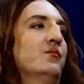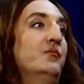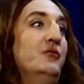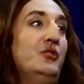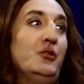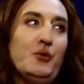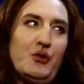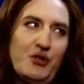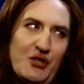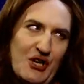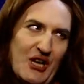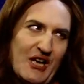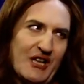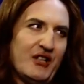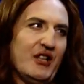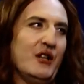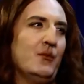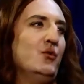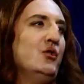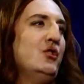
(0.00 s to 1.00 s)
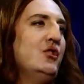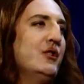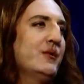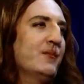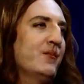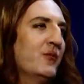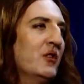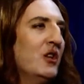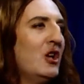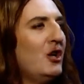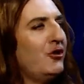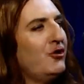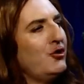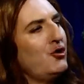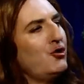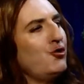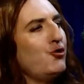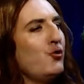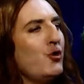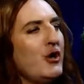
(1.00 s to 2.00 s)
But you wouldn't like that, would you? A
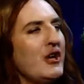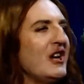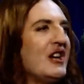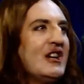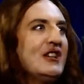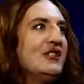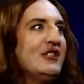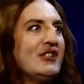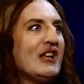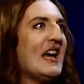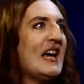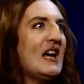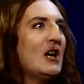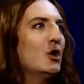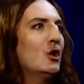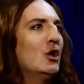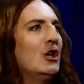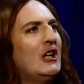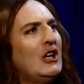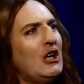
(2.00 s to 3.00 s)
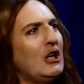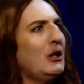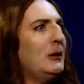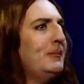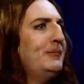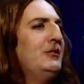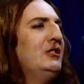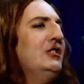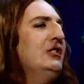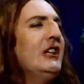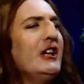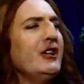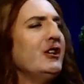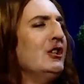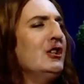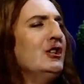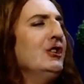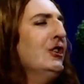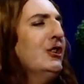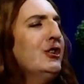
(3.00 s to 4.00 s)
stray sow
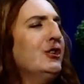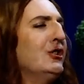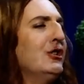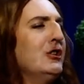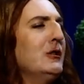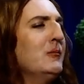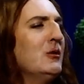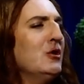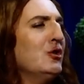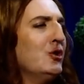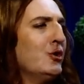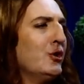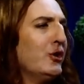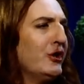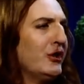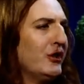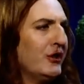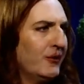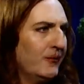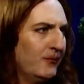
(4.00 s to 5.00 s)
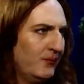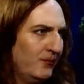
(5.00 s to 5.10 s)
upsetting the symmetry.